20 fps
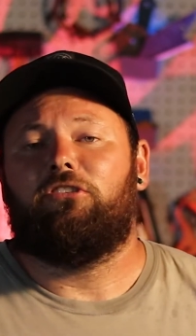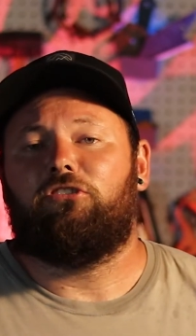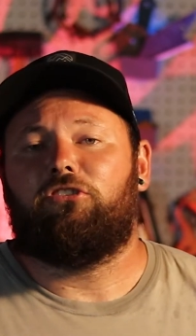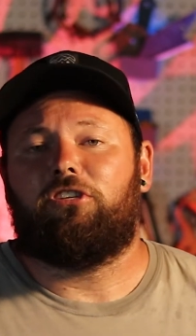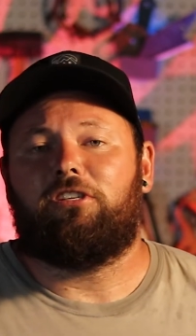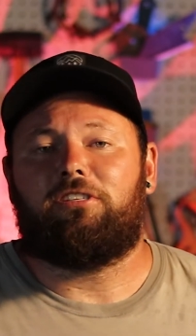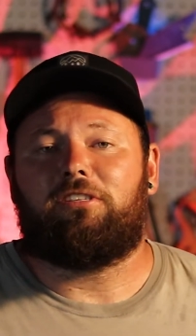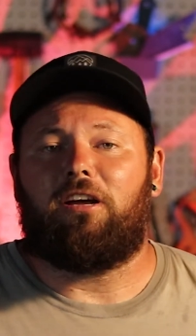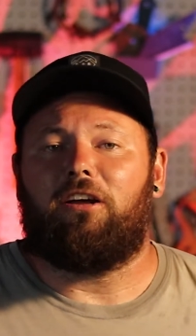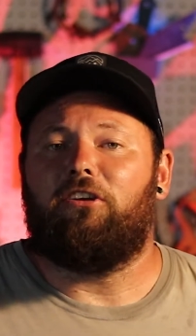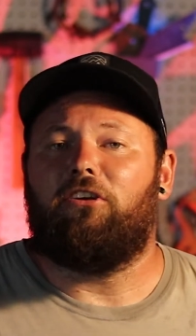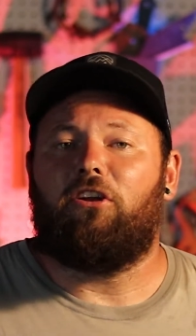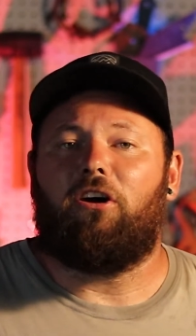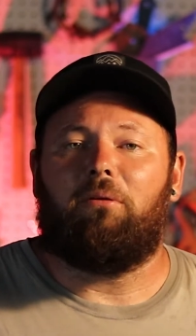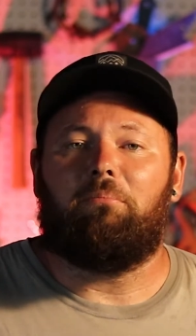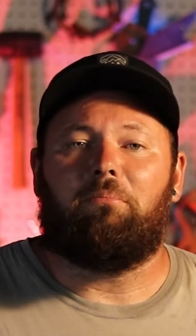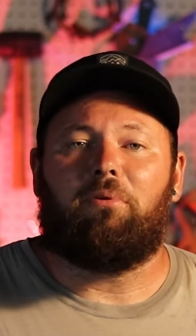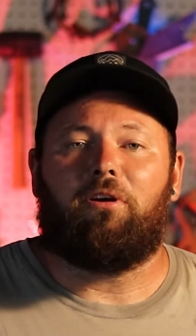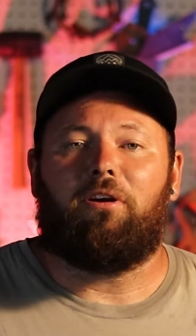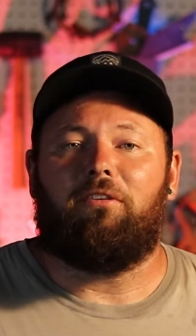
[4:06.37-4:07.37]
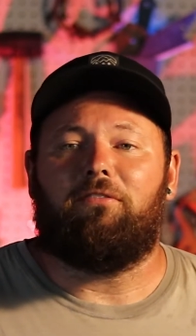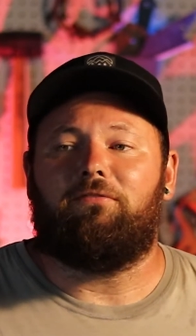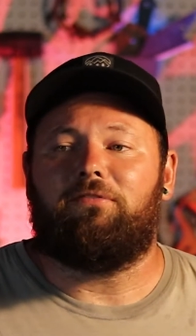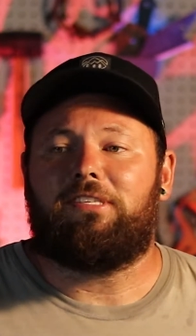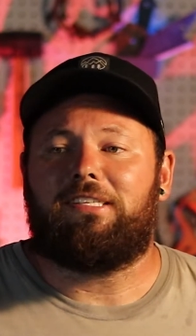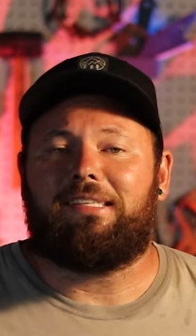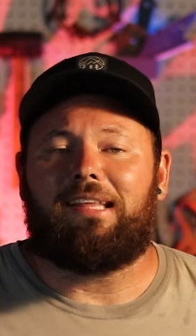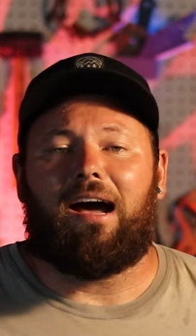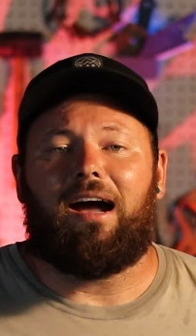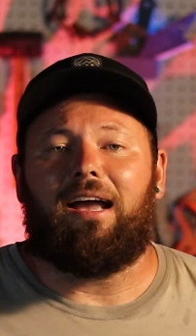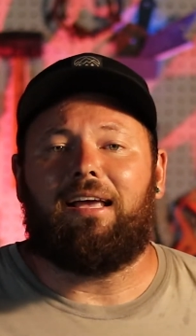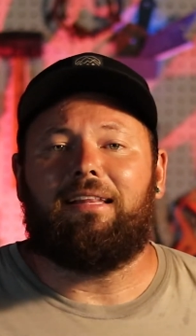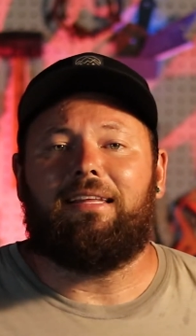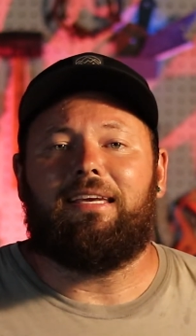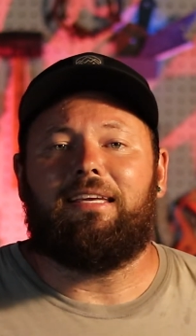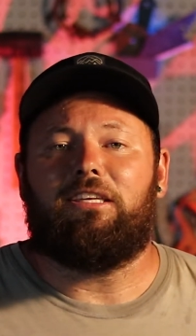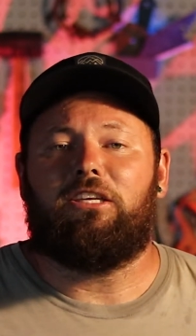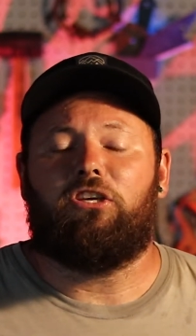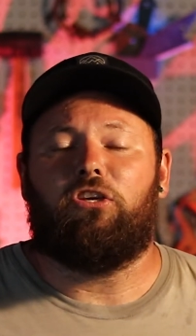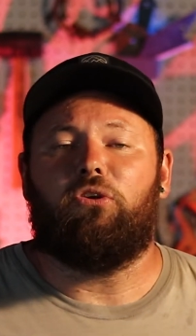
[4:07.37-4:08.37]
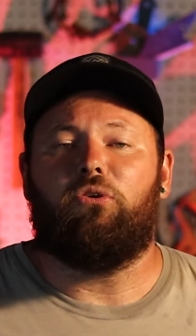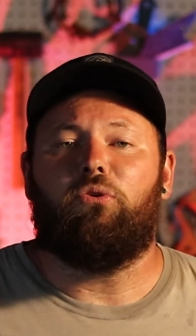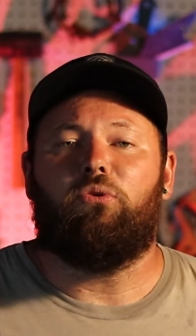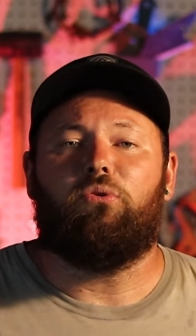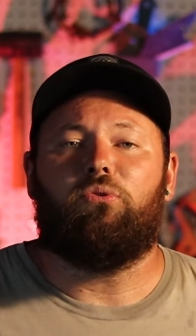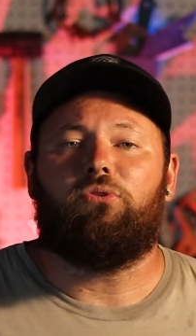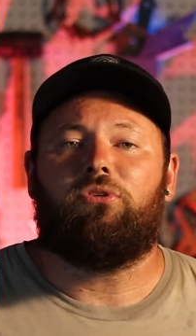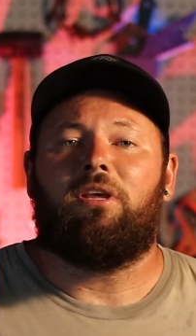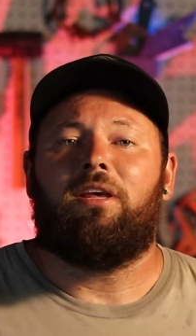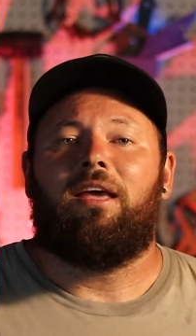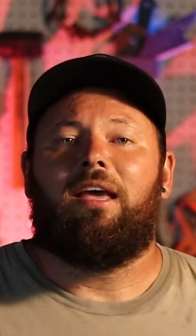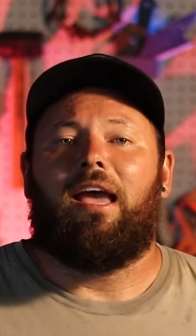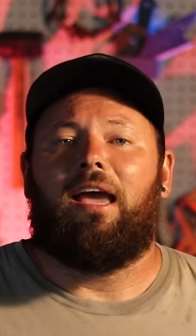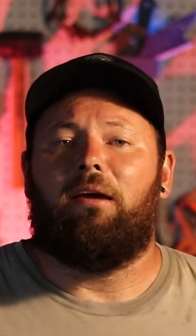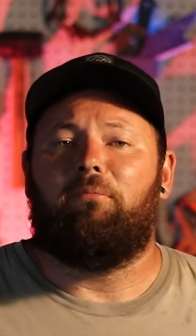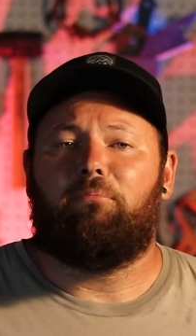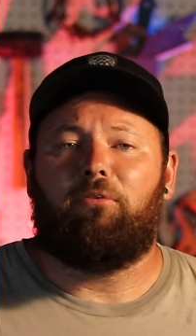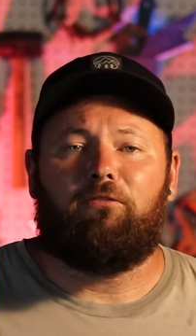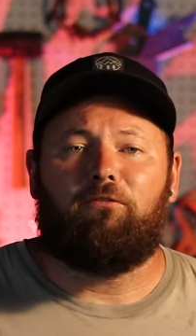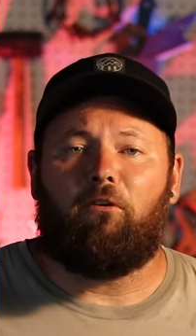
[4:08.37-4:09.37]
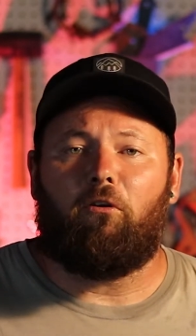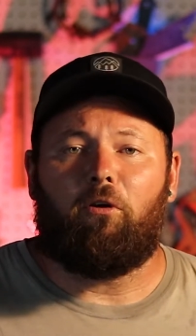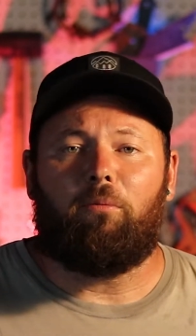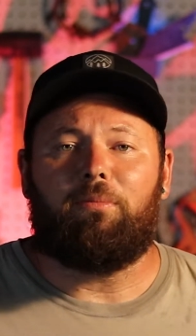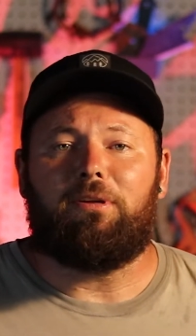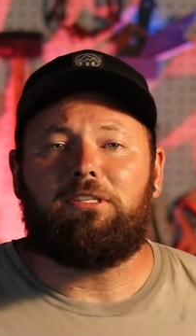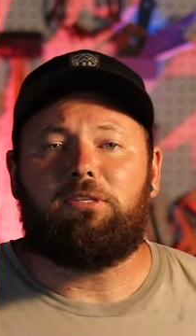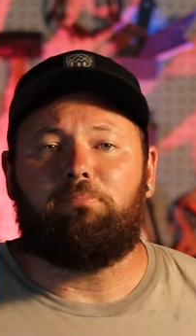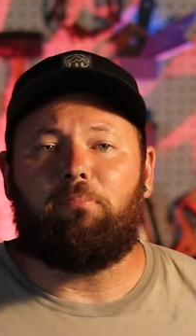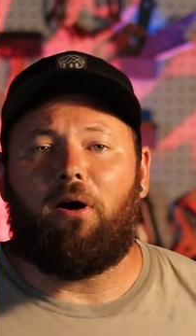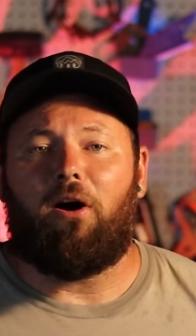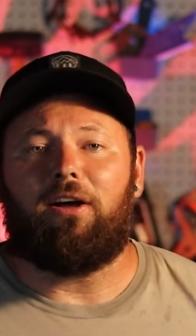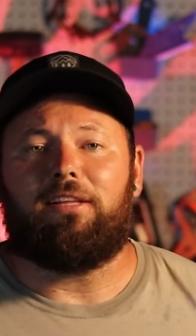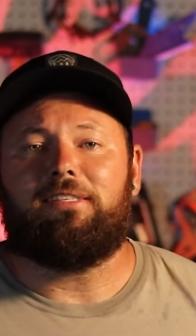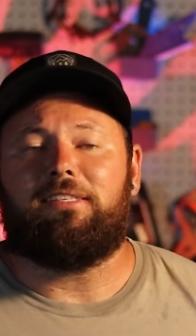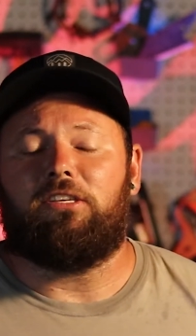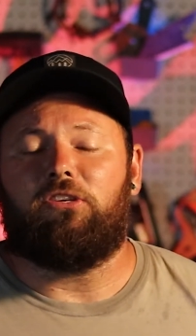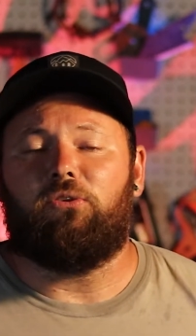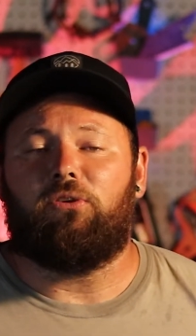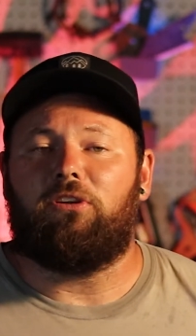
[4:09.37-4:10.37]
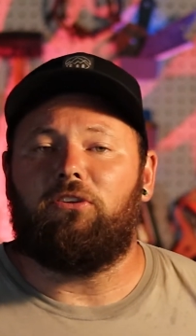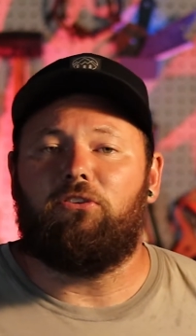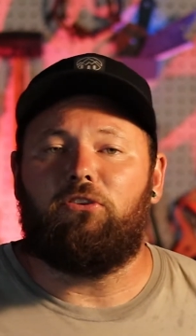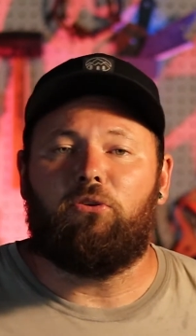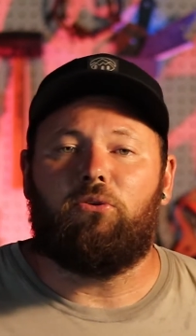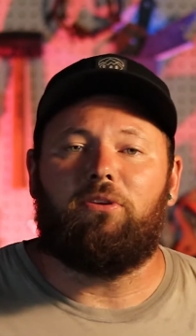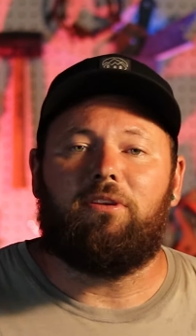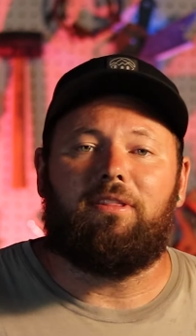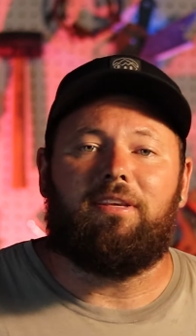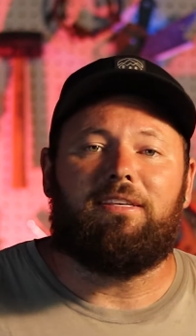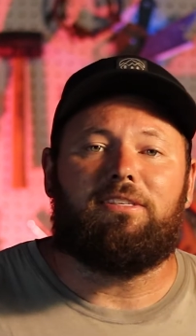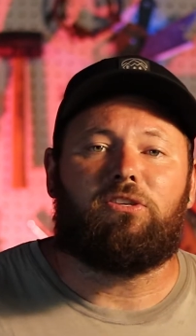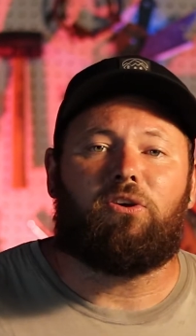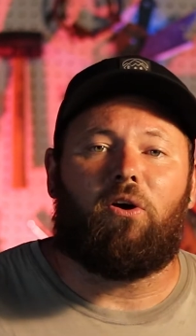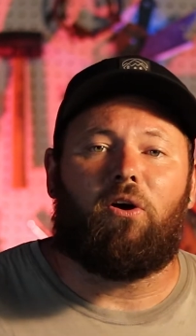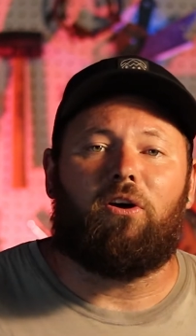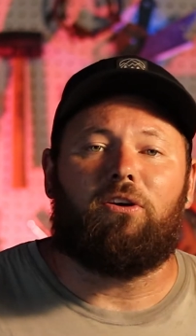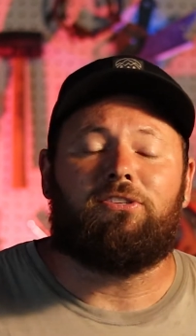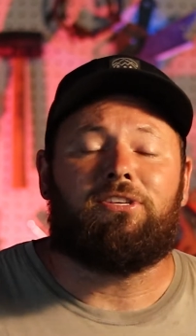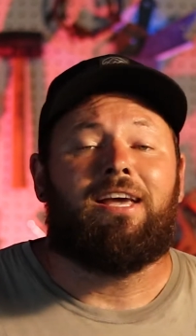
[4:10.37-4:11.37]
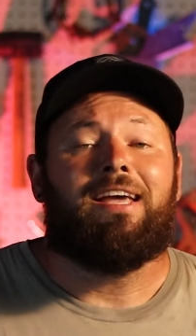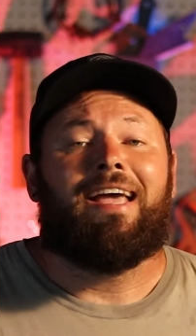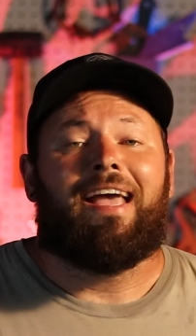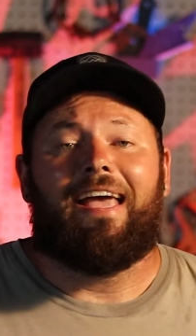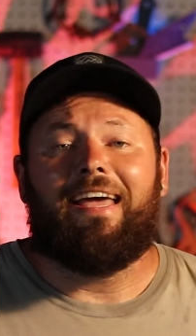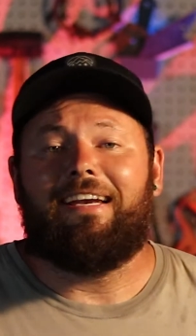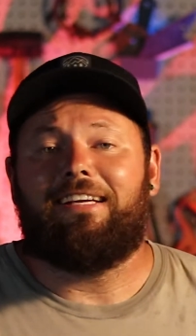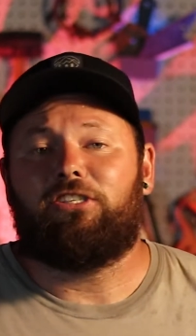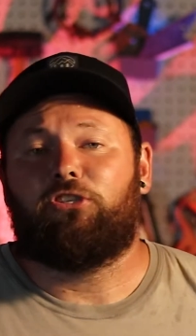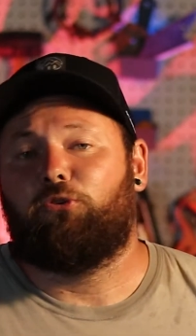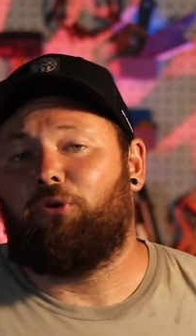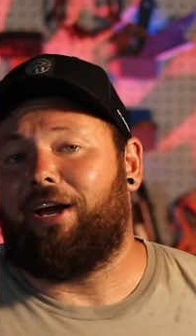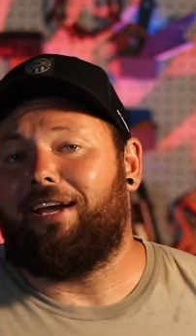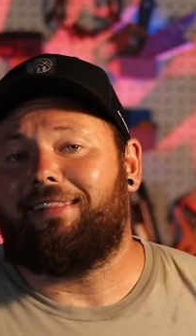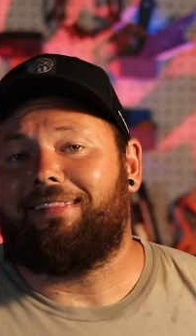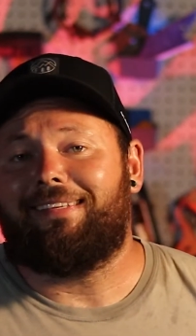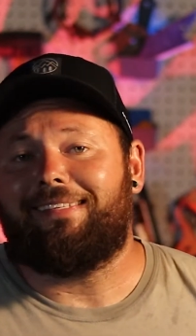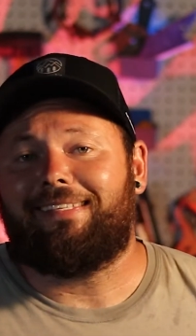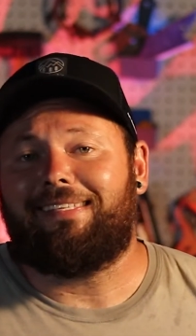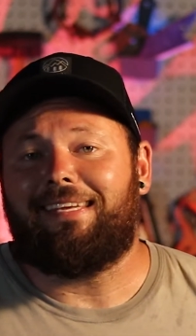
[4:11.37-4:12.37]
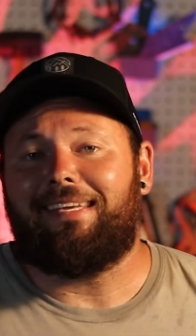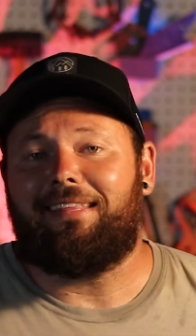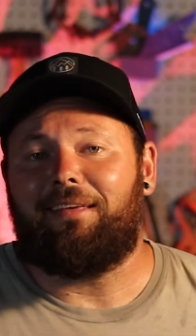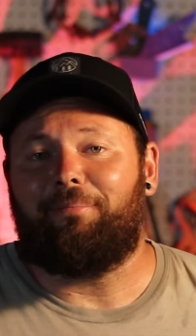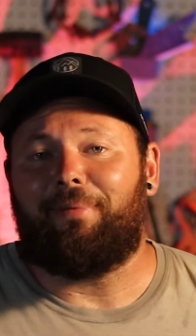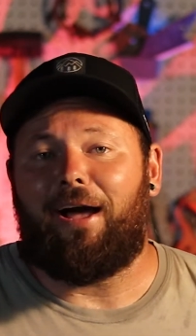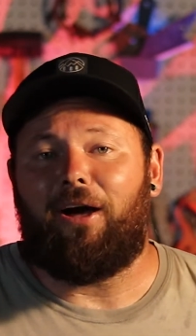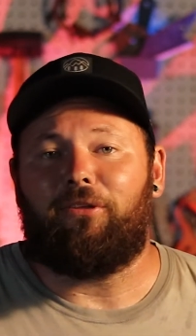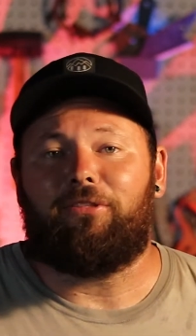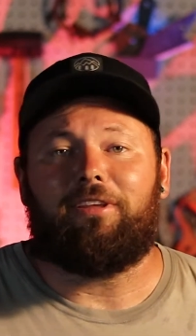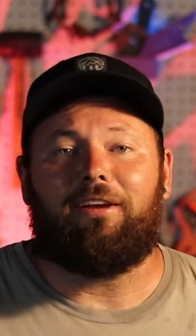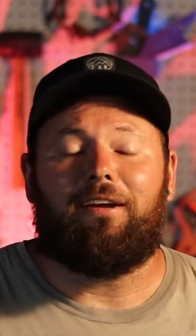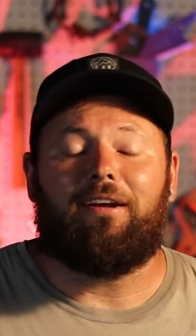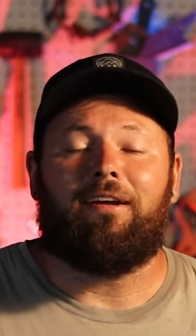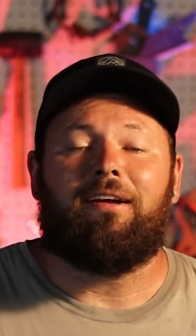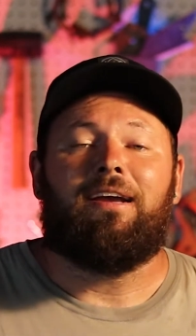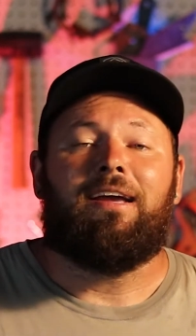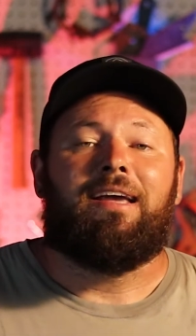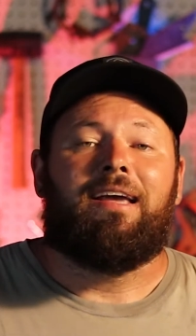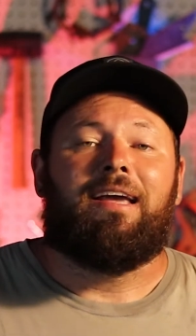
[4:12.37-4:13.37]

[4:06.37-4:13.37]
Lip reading: just a number of styling cues and performance mods that you can do to these cars, and it's great to see them out there,